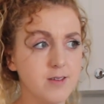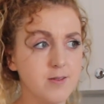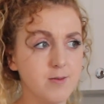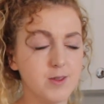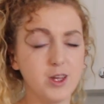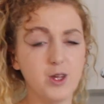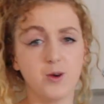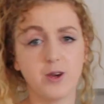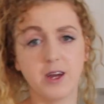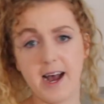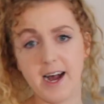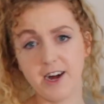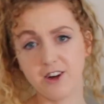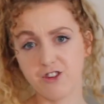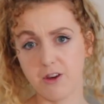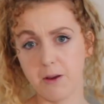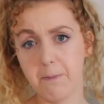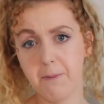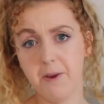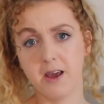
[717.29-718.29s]
that you could
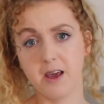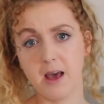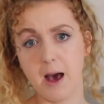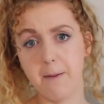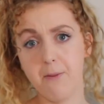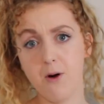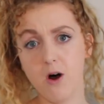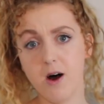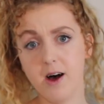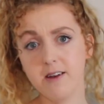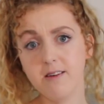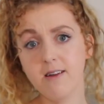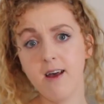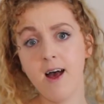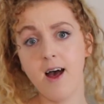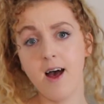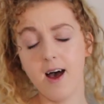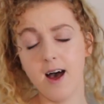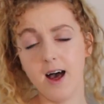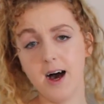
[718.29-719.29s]
actually pick up on,
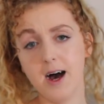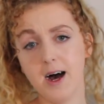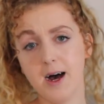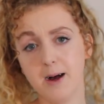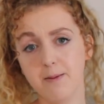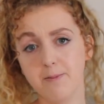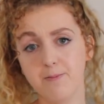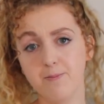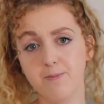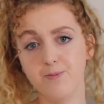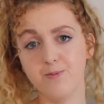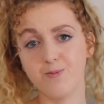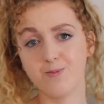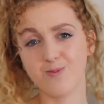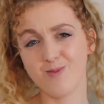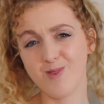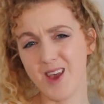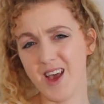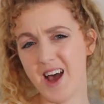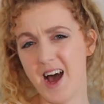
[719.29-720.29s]

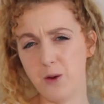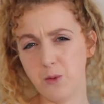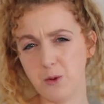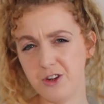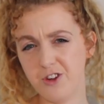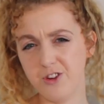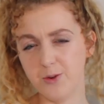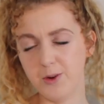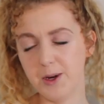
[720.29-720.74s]
I would do